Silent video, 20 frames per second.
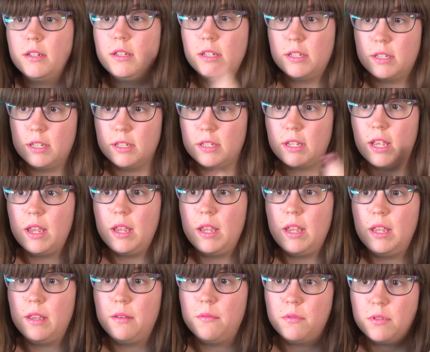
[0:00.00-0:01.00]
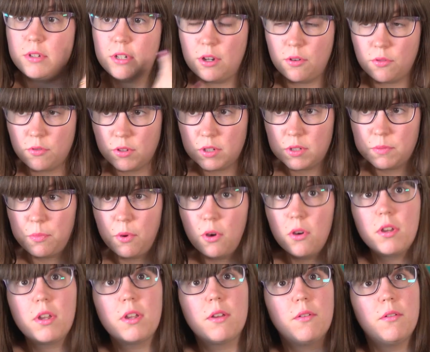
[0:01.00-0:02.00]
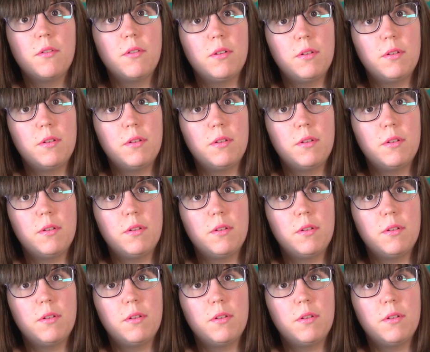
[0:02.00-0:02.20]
This is a children's book